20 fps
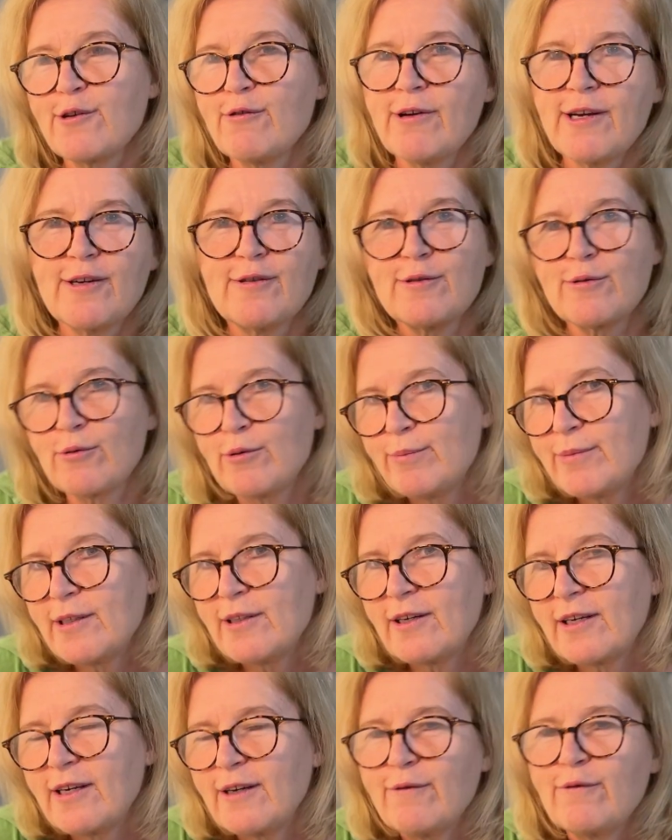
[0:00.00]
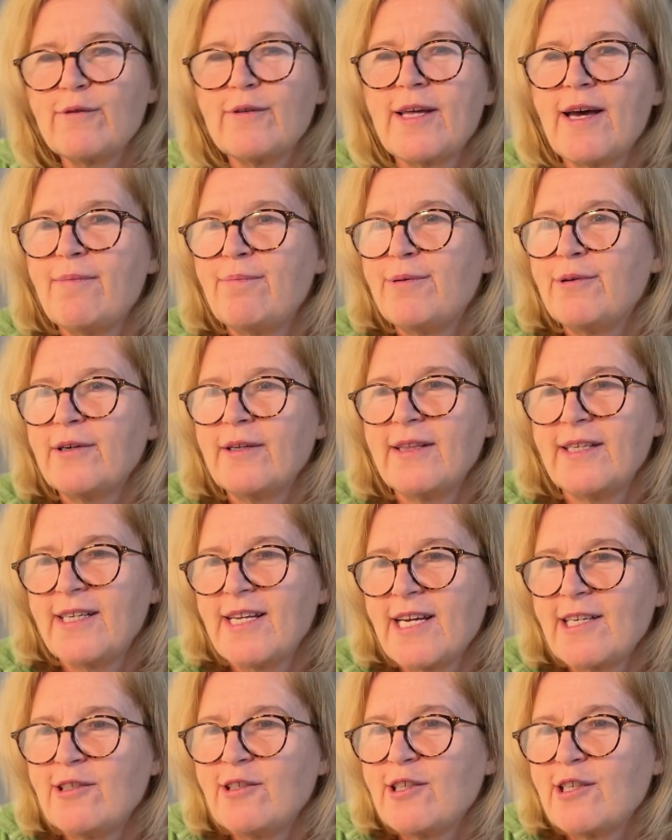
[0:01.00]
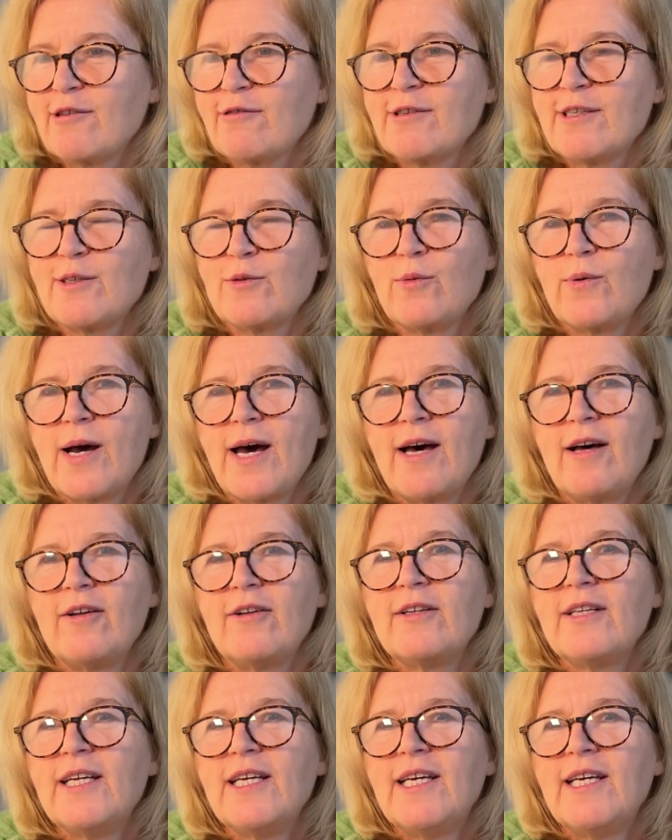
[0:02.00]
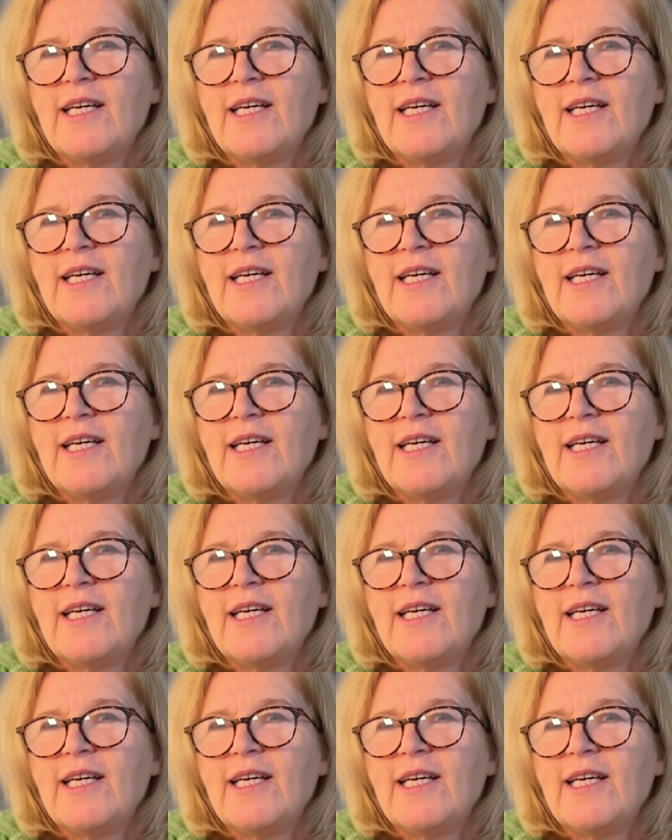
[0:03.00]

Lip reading: graders will be looking for that book the next year as well.